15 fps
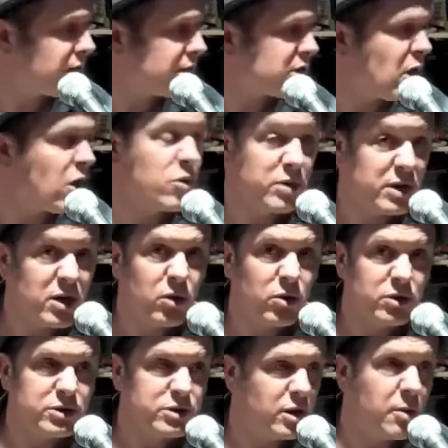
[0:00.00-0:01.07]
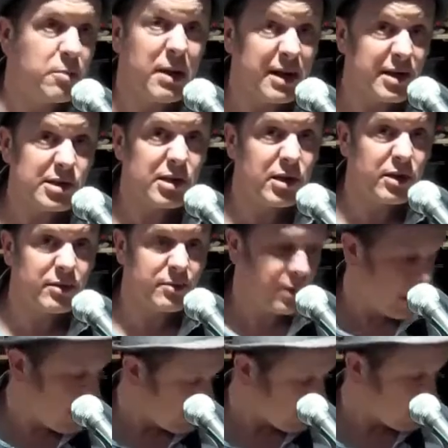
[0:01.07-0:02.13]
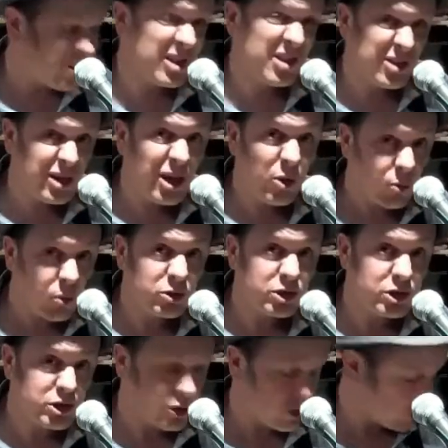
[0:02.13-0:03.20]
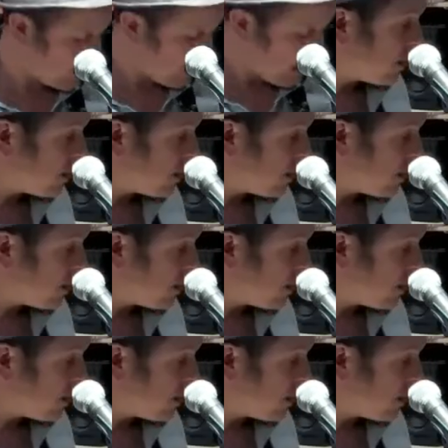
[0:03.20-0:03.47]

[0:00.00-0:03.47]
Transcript: It's only got a bass line, so it doesn't know what to do.